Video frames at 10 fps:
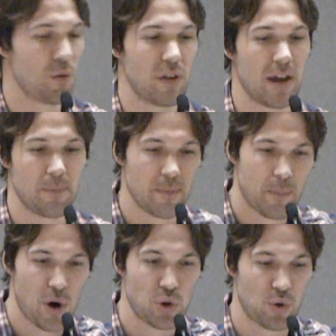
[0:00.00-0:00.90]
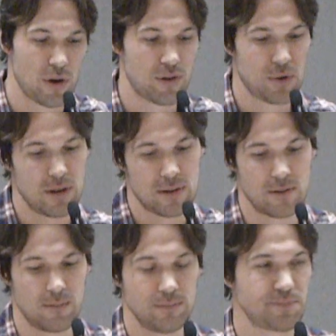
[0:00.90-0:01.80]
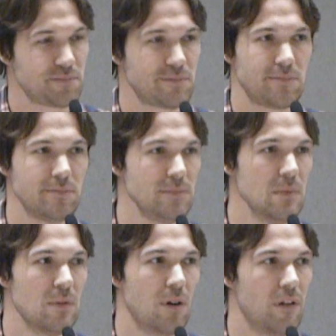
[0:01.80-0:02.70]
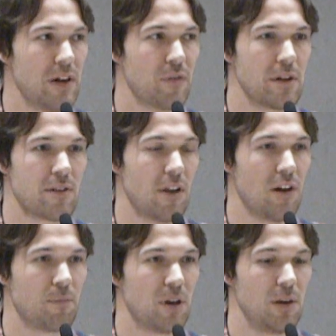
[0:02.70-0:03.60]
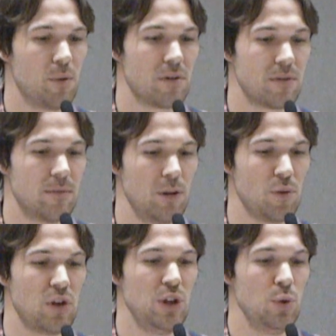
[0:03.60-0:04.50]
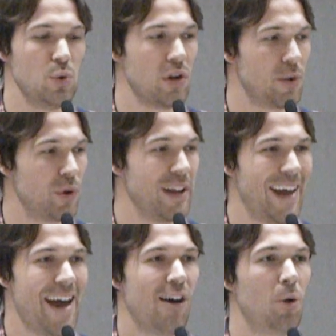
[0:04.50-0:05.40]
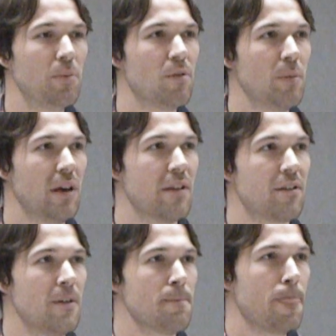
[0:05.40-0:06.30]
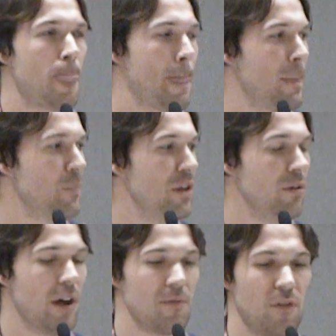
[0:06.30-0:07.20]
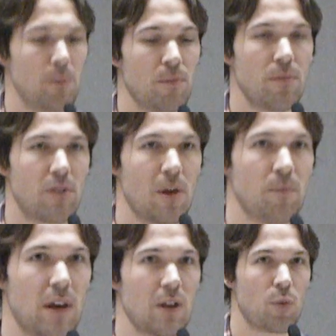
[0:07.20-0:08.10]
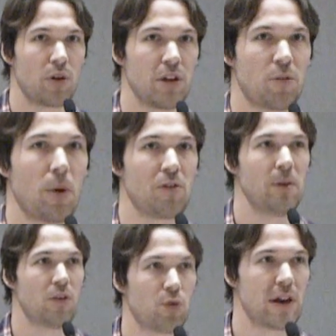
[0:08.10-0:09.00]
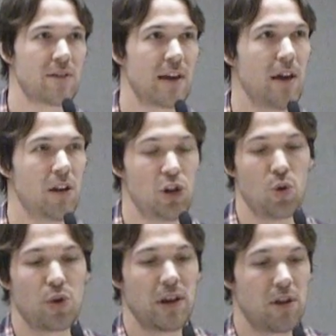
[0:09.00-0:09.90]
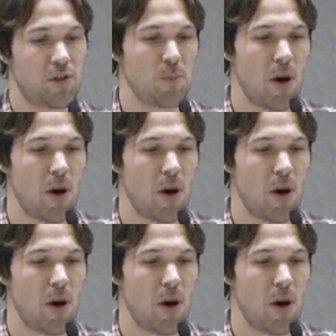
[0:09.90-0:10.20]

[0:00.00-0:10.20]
Yeah, with like partial green screens and all that fun stuff, but it was huge, and it really helped because, I mean, I've done some things where it's supposed to be this grand scale, and you're only in